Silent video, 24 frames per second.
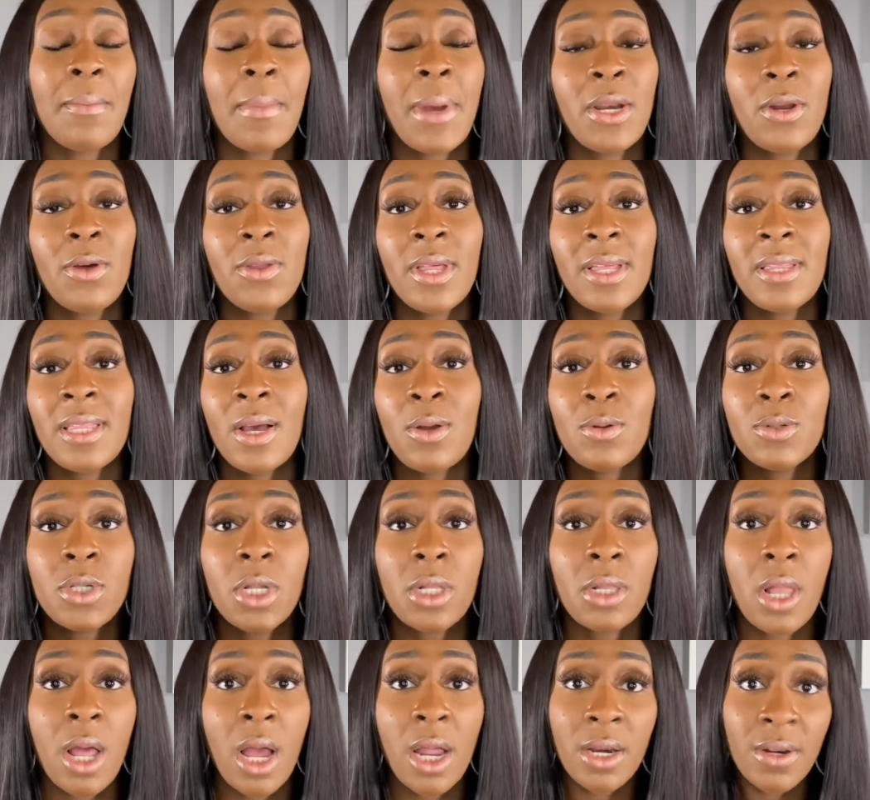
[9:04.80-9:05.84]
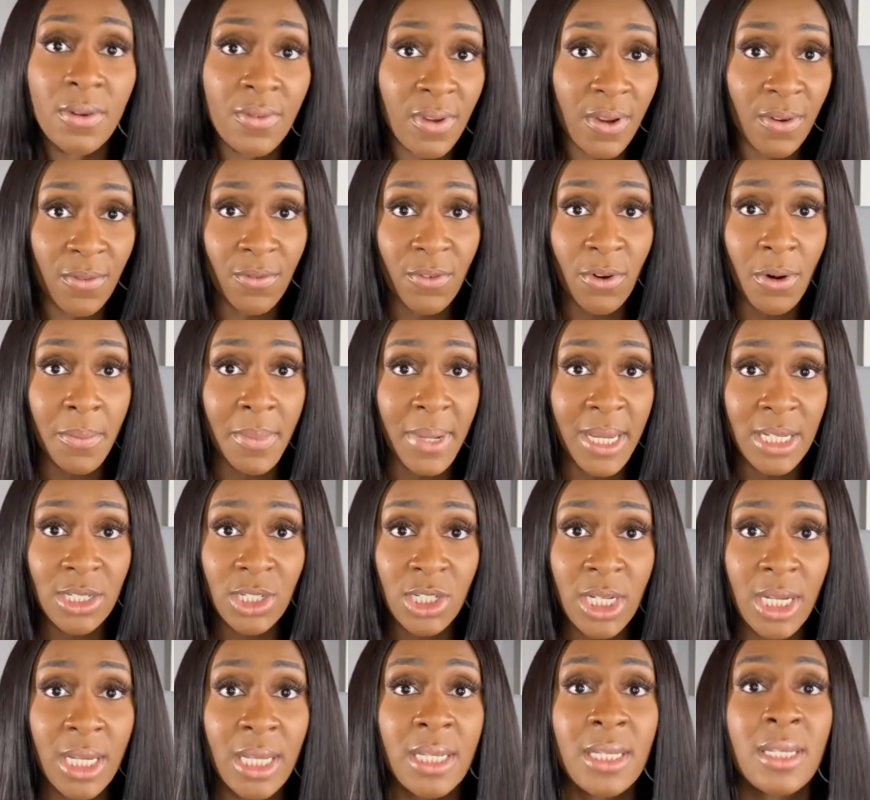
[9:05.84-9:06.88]
I know that was a lot of
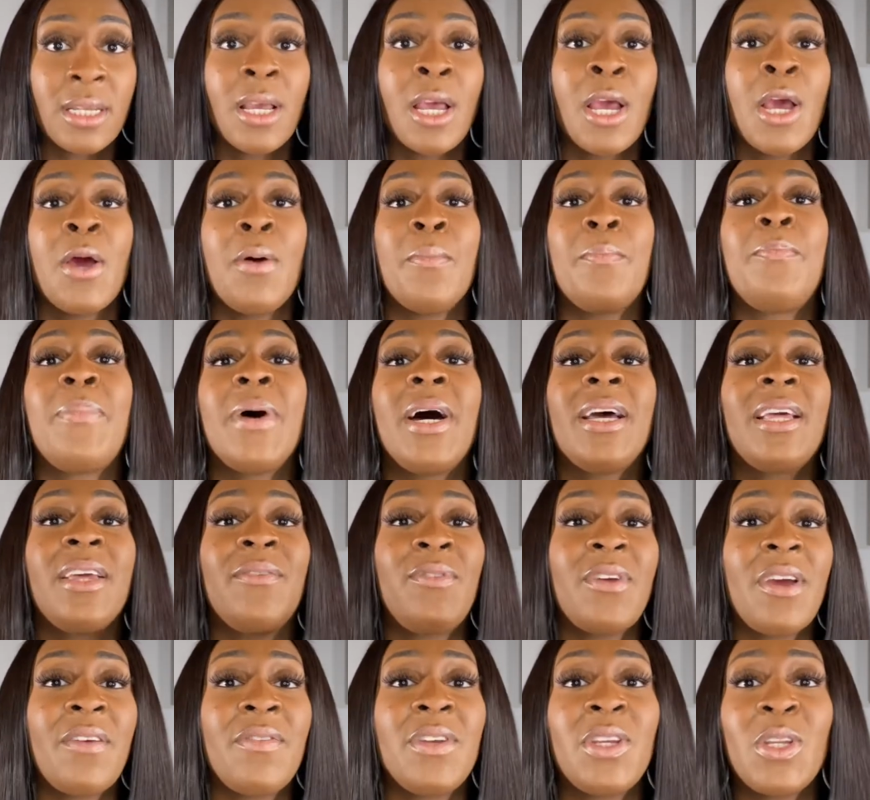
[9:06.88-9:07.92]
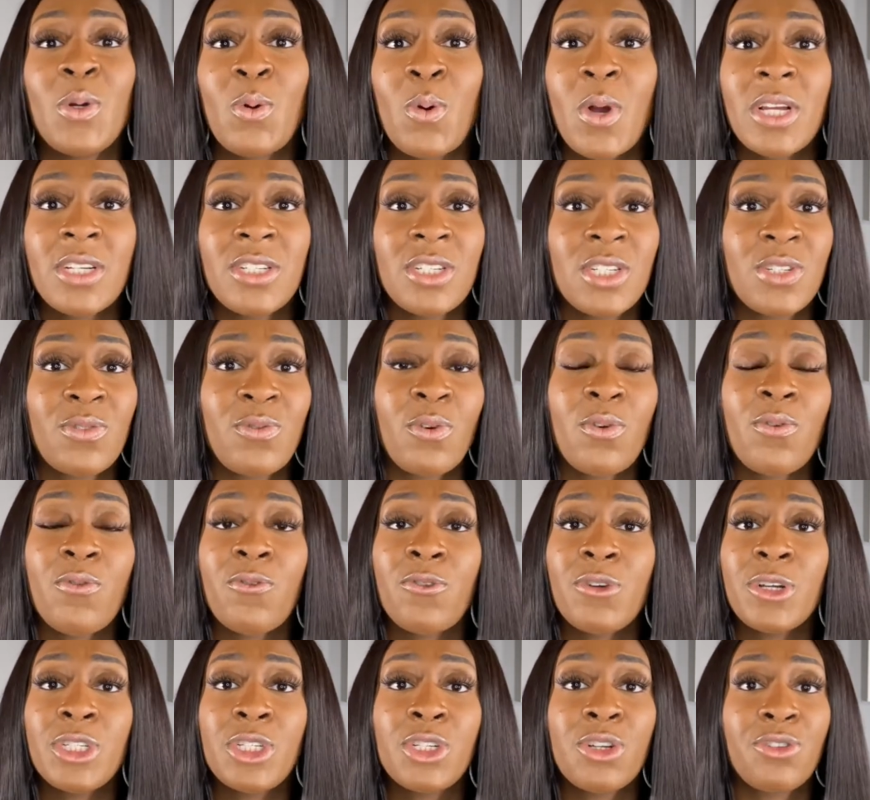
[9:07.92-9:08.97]
information, but if you have any questions, feel
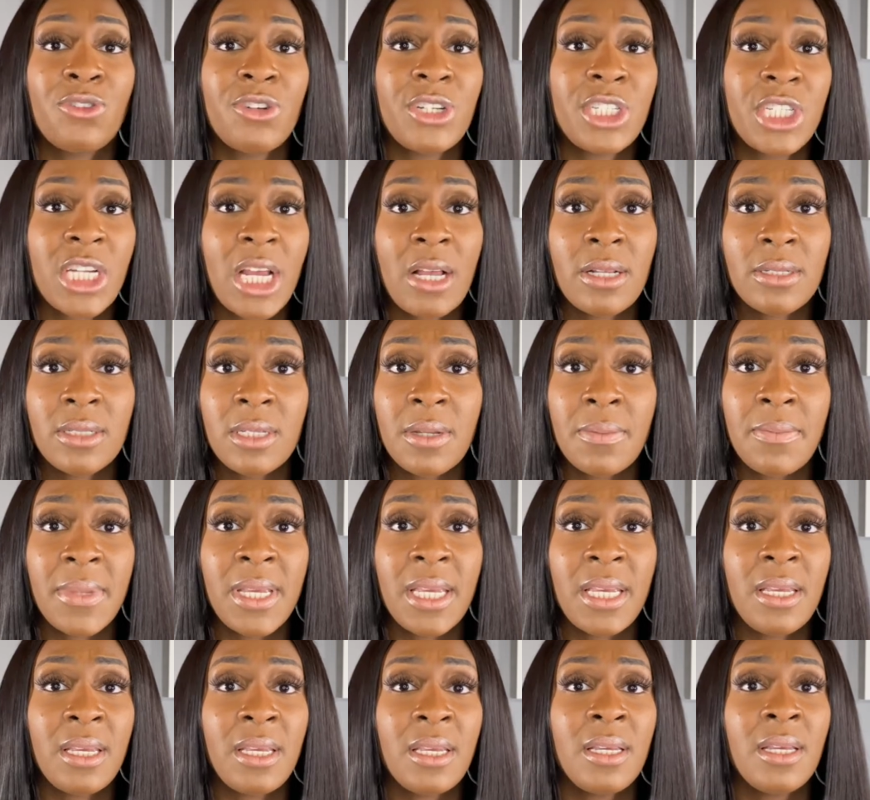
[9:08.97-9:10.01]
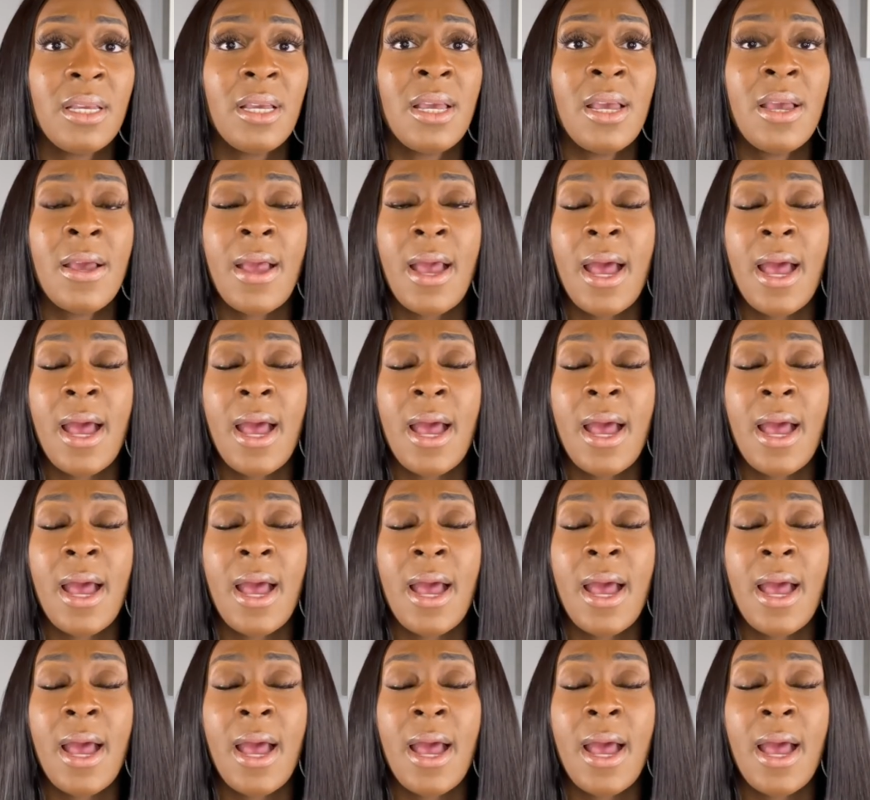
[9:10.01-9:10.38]
free to reach out to me.